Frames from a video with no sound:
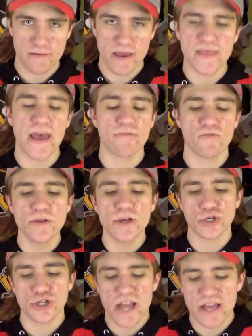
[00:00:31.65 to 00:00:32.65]
And that really
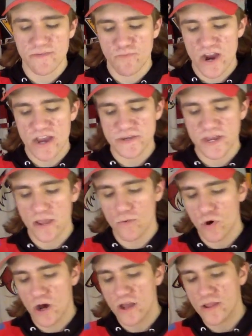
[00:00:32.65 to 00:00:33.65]
should not surprise
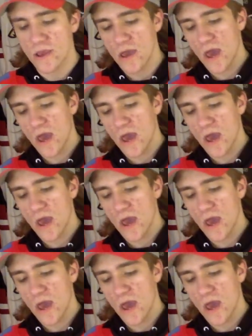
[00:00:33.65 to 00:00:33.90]
anyone.